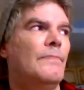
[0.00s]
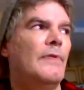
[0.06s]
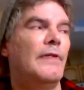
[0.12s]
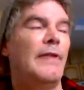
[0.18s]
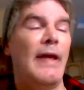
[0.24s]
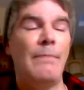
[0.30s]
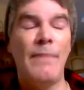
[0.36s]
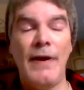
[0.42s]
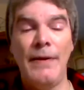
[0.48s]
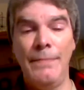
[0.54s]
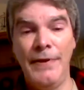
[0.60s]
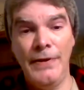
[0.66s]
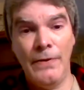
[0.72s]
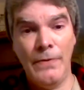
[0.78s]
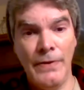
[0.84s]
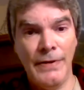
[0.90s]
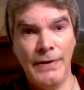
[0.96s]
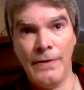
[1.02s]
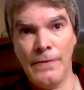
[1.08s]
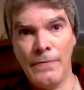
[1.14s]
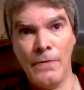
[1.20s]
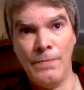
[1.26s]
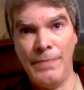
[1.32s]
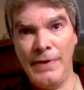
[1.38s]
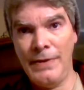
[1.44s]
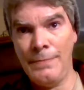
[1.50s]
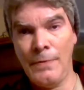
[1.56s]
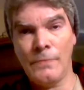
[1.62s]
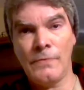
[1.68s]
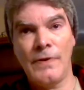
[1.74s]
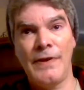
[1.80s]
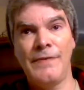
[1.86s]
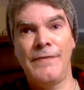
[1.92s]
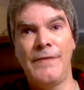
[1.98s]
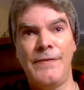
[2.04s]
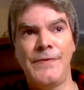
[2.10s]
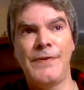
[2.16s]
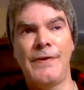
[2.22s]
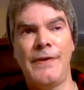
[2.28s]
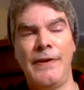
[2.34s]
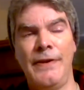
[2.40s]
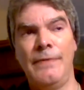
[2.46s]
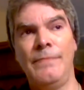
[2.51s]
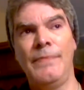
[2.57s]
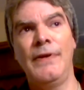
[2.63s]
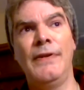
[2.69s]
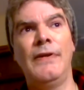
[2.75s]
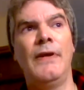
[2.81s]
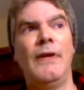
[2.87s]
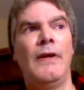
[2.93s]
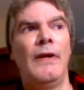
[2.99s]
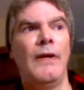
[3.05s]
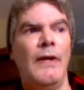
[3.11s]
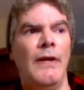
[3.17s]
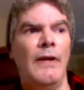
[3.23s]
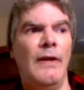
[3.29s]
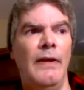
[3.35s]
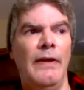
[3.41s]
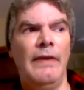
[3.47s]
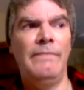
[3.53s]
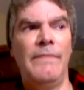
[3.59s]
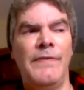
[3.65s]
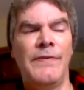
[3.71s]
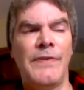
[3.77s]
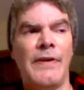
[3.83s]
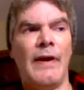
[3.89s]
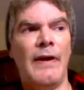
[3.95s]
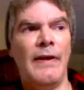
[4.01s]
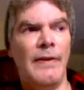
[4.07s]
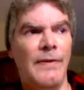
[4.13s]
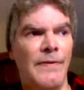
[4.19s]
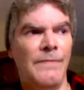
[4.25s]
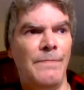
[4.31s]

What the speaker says: They might be doing it to their own people, Russia, China, but even China has